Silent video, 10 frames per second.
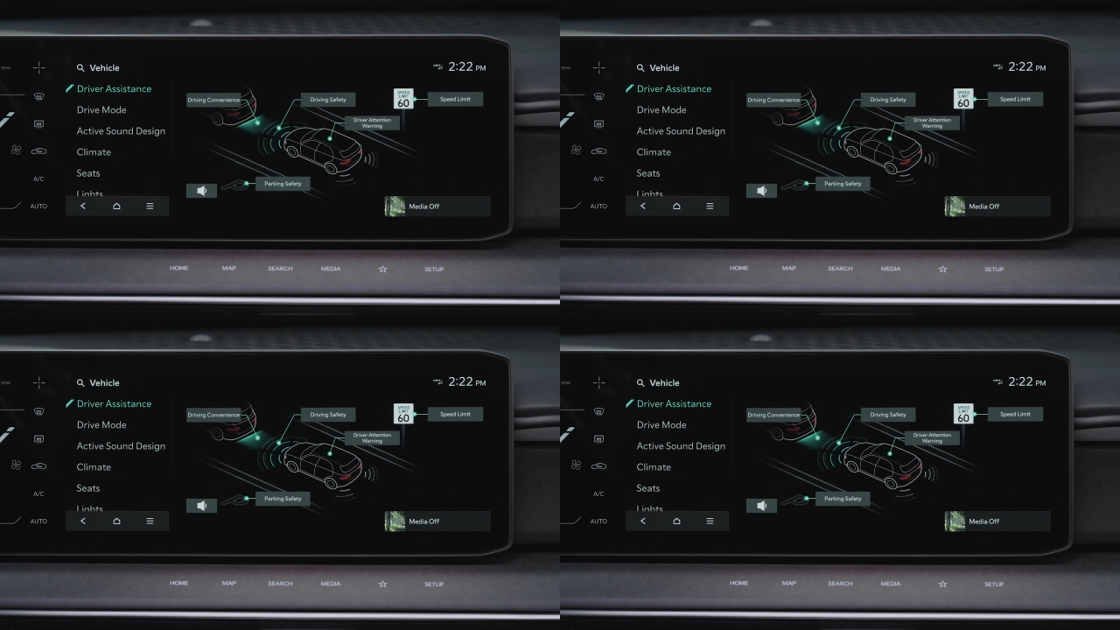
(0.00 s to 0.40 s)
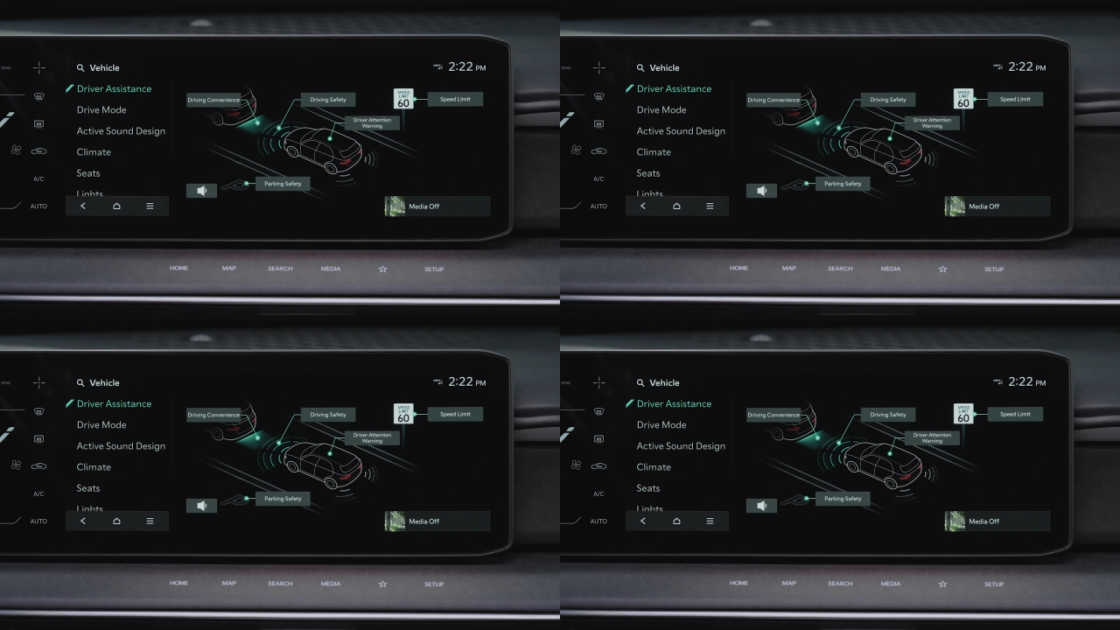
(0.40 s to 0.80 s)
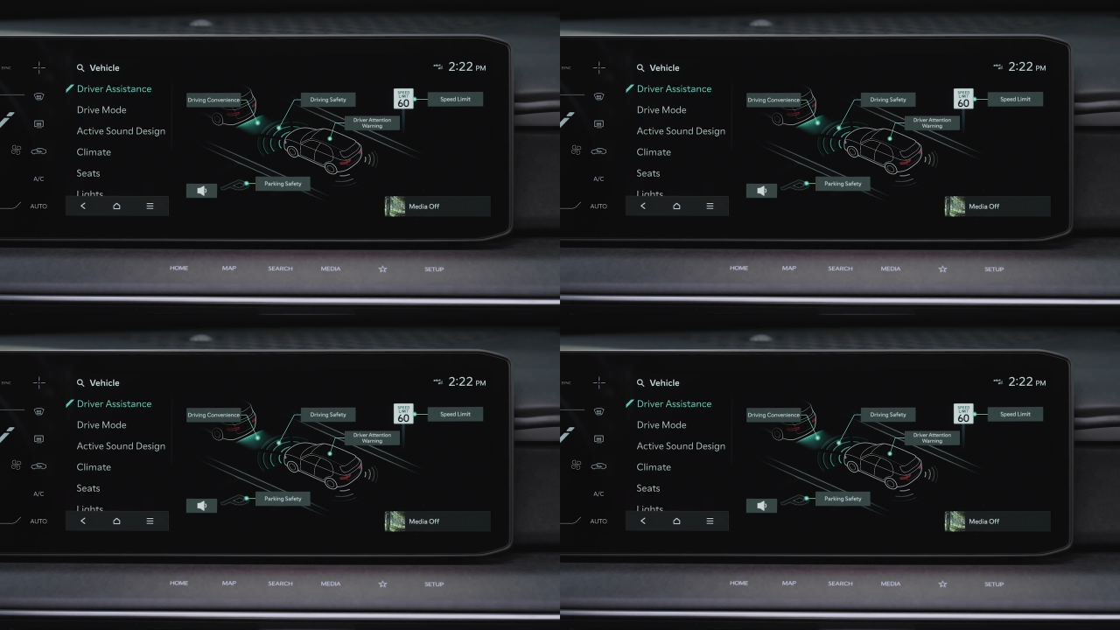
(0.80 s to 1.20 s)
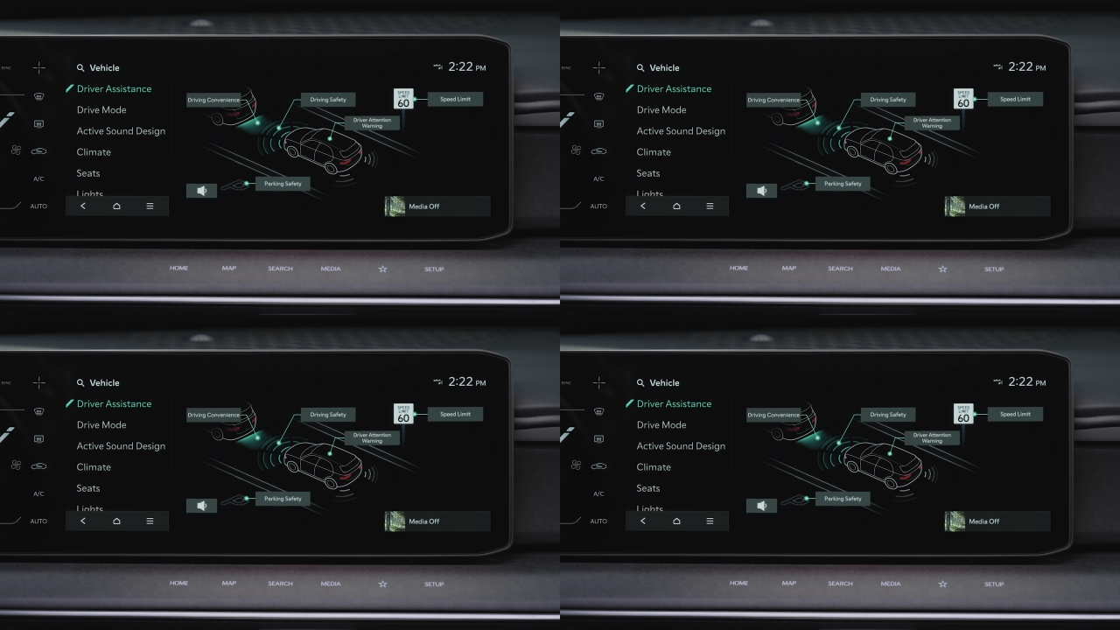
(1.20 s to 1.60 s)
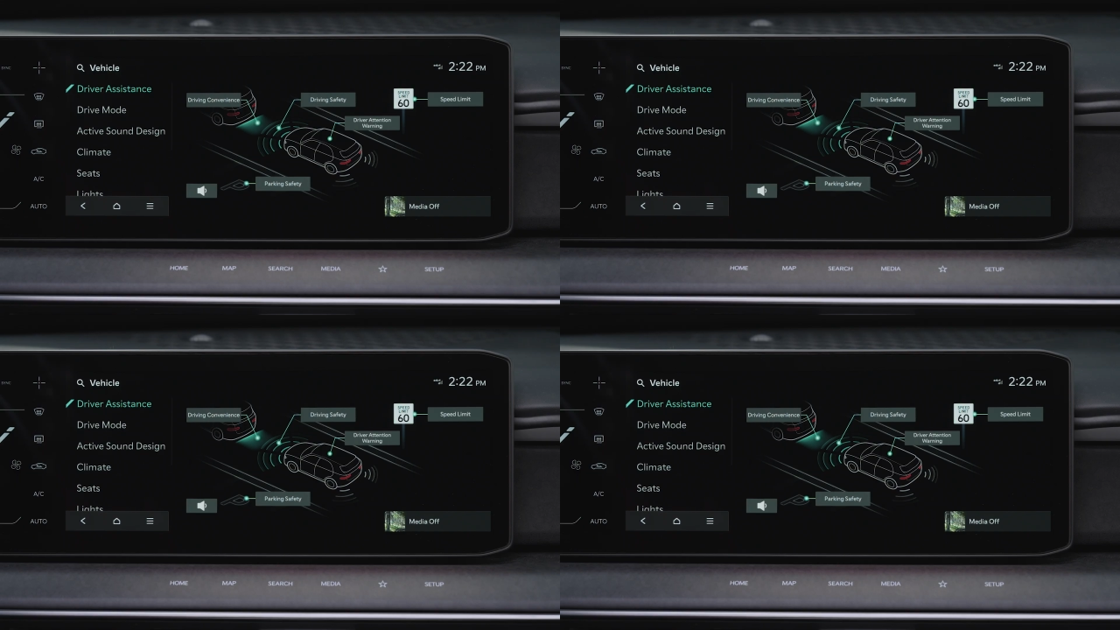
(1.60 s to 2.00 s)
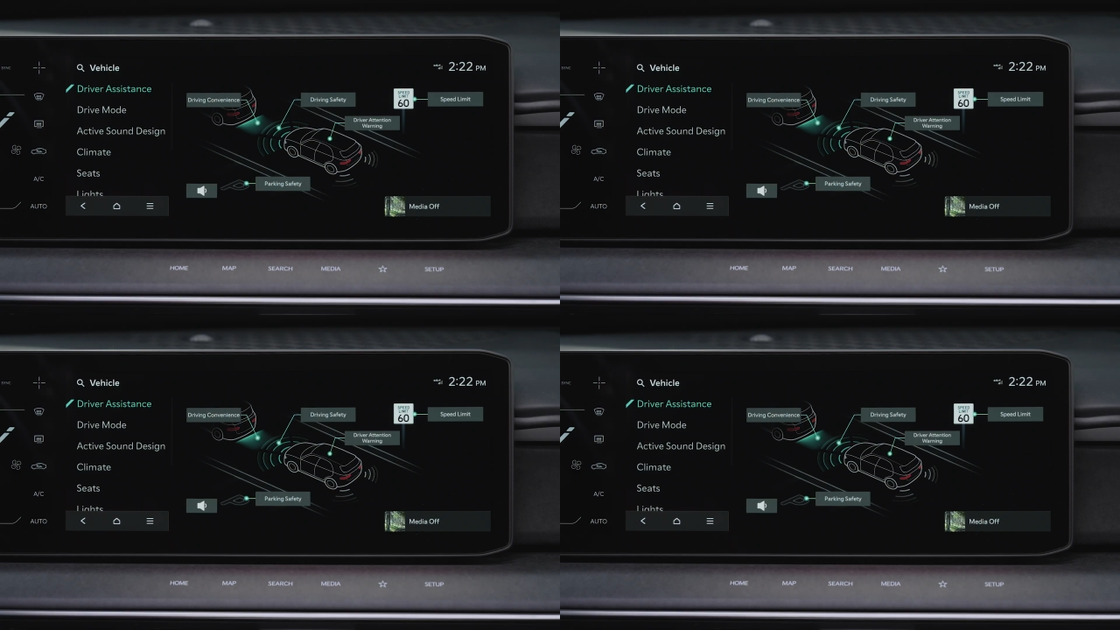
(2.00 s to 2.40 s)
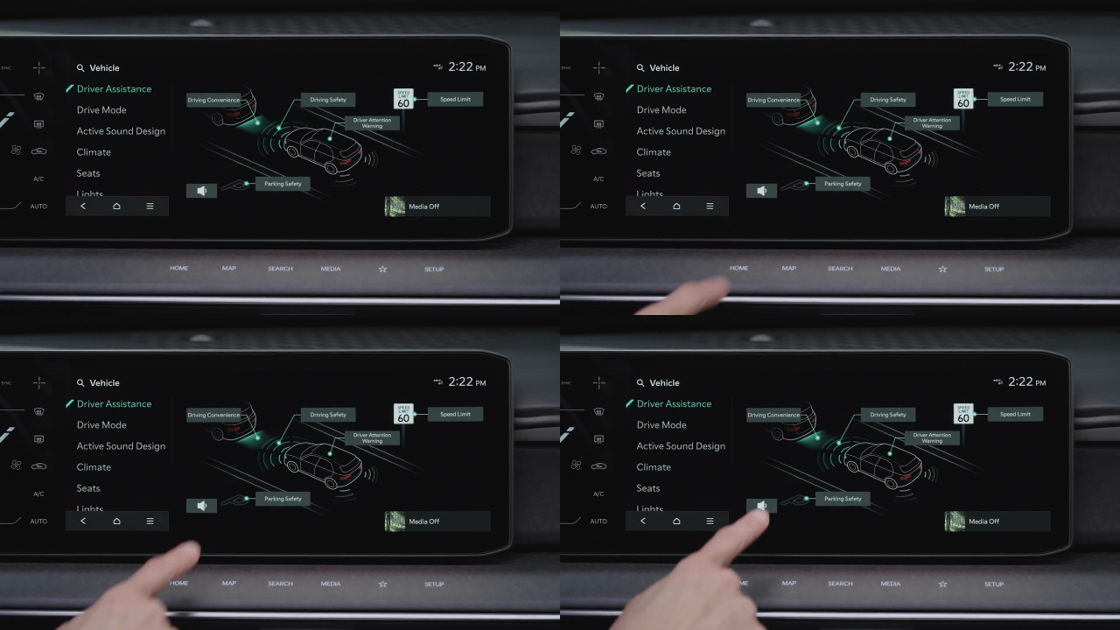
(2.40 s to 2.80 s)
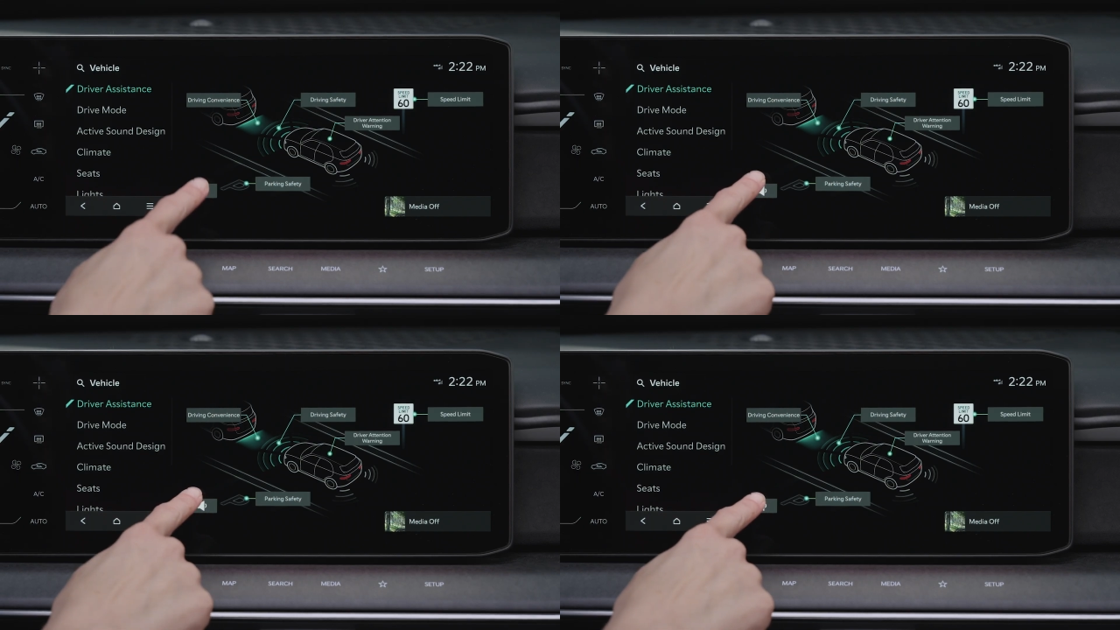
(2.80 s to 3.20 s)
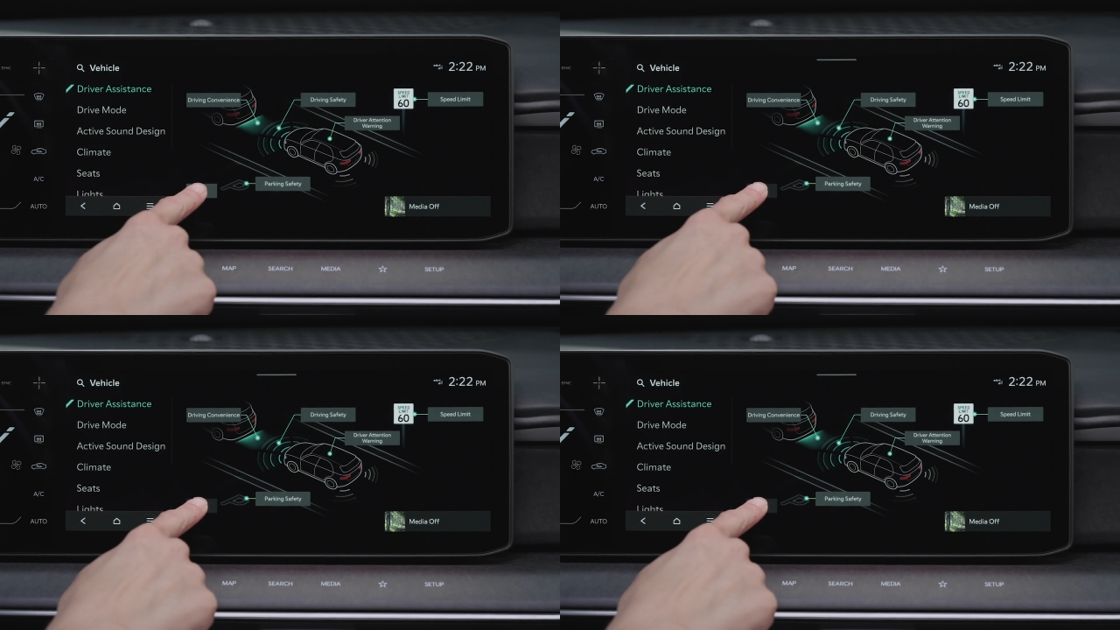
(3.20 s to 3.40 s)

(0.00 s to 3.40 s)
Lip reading: Nobody's mouth can be seen.